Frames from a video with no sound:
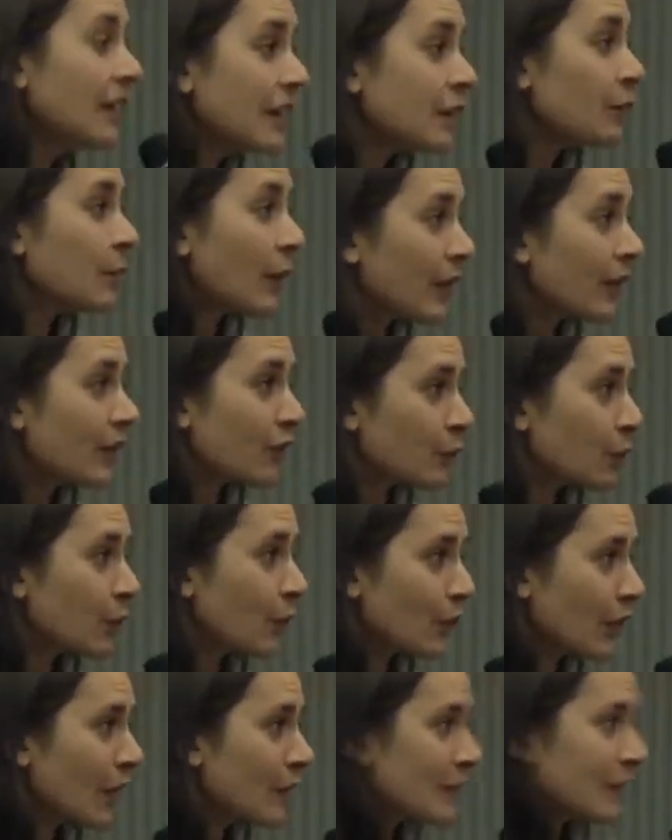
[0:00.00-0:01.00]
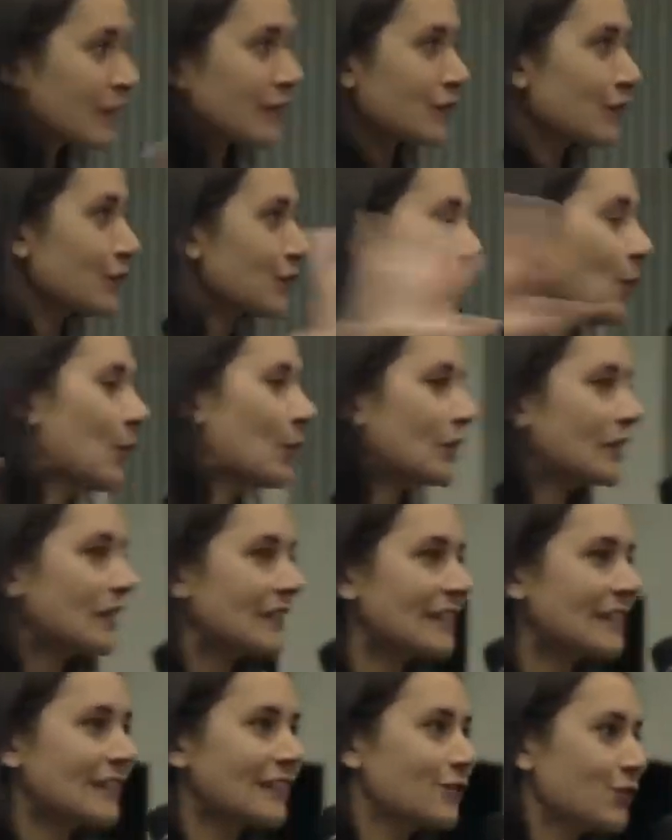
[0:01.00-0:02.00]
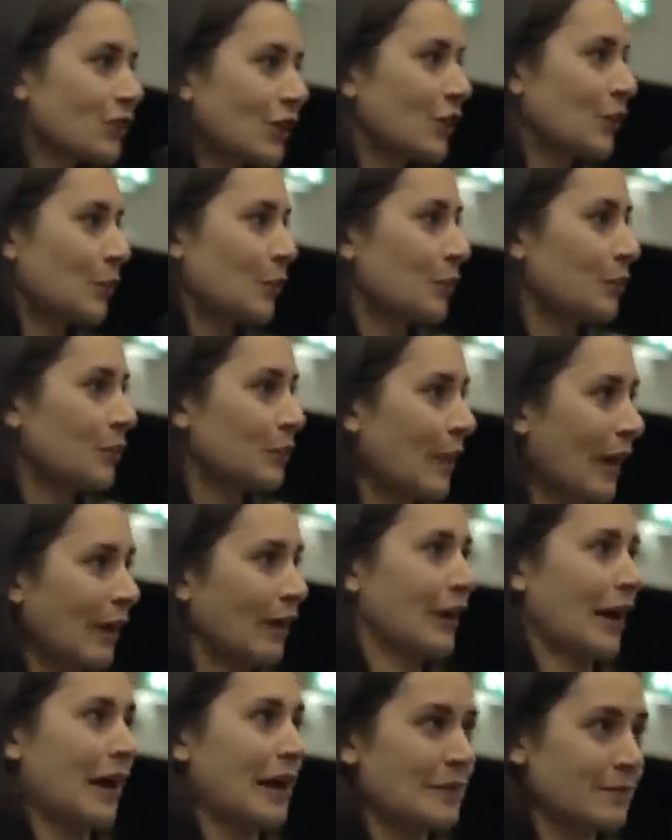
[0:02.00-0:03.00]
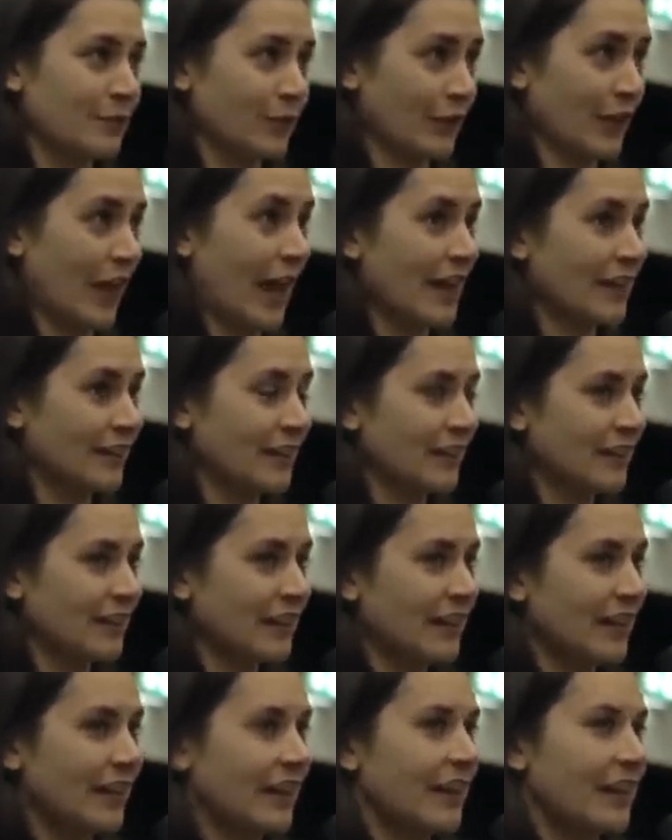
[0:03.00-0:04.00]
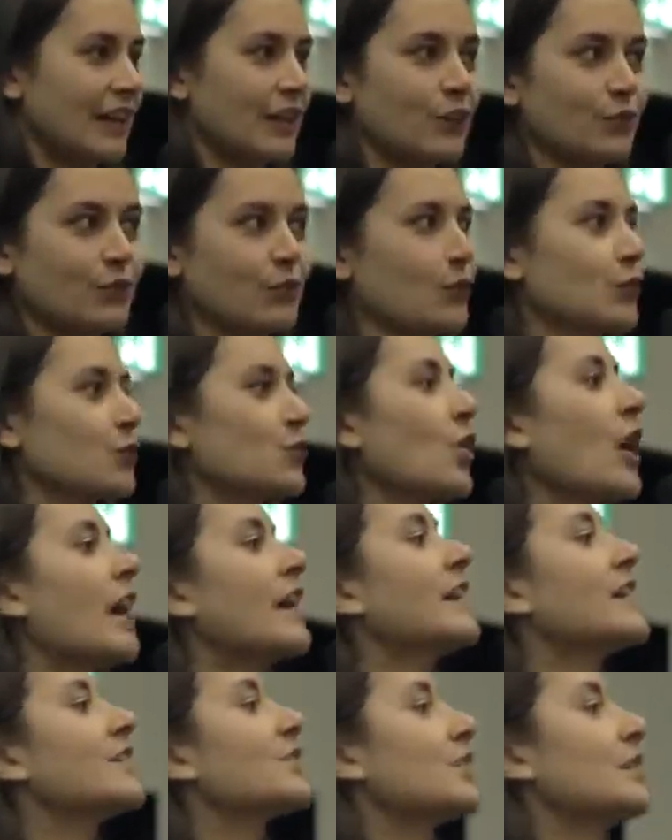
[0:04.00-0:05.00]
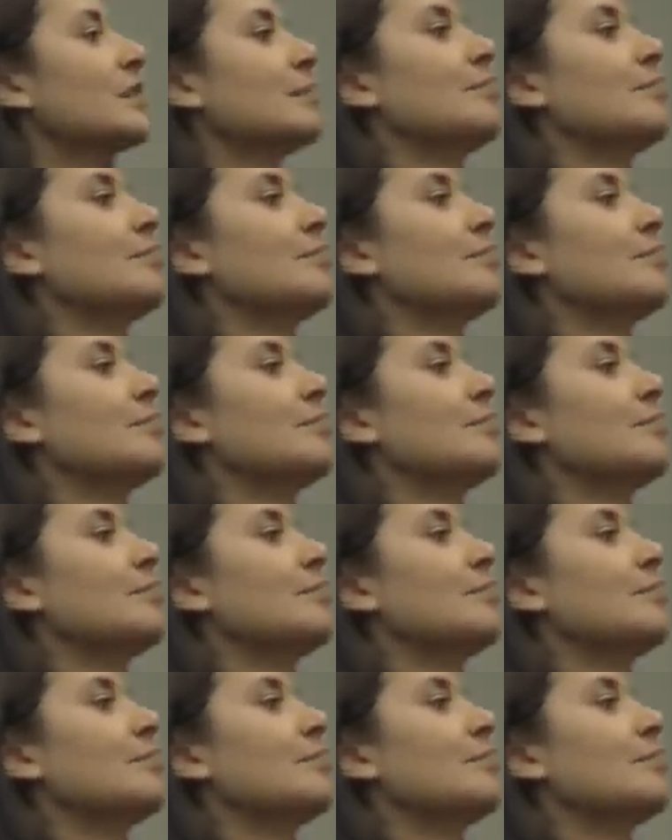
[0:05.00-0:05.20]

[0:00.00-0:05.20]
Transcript: imperative programming is a totally legit paradigm for that. If you're trying to